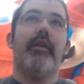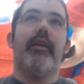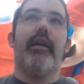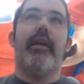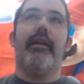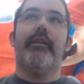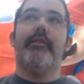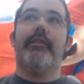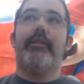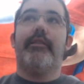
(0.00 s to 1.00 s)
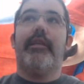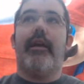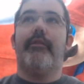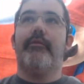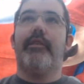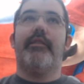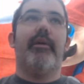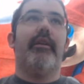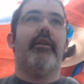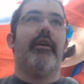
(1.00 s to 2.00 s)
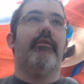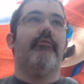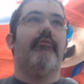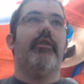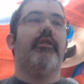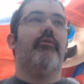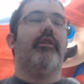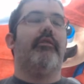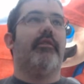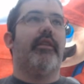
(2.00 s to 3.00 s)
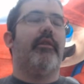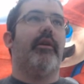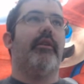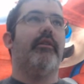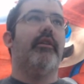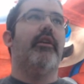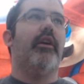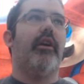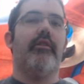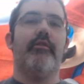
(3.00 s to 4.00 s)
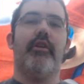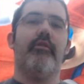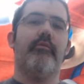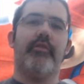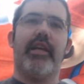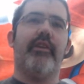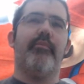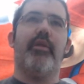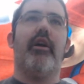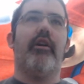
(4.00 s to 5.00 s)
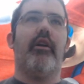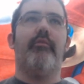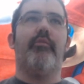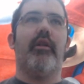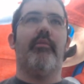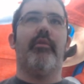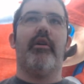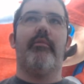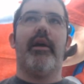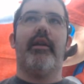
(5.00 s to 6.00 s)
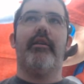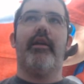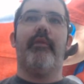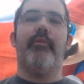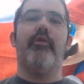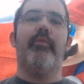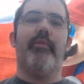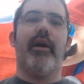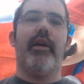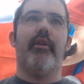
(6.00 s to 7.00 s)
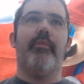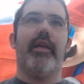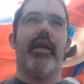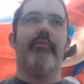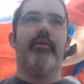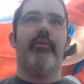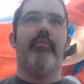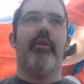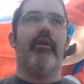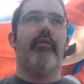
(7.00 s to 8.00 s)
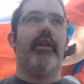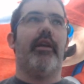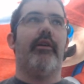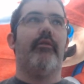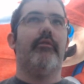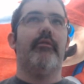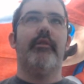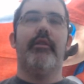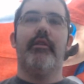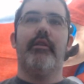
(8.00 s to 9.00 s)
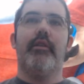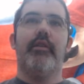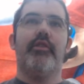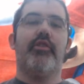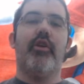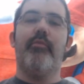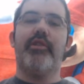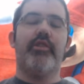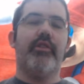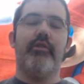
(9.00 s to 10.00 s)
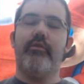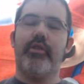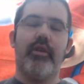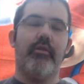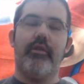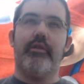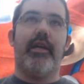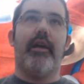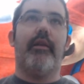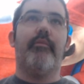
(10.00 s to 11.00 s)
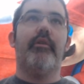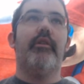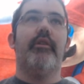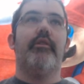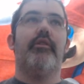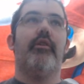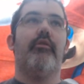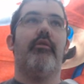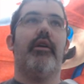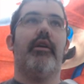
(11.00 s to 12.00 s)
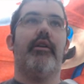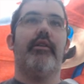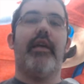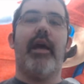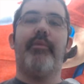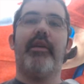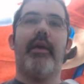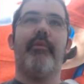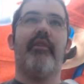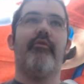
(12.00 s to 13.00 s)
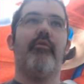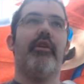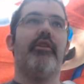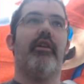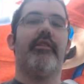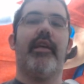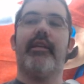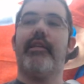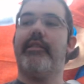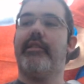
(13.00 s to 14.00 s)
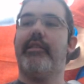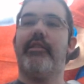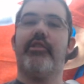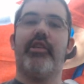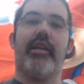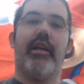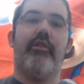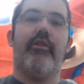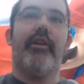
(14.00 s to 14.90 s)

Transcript: And, yeah, that's about it. I don't really know what else to say about it. I'll, you know, check out the blog. I'll probably blog about it. I'm a little bit behind on my games on my blog right now. So much to do, so little time. So, happy gaming, everyone. Y'all take it easy. Check out our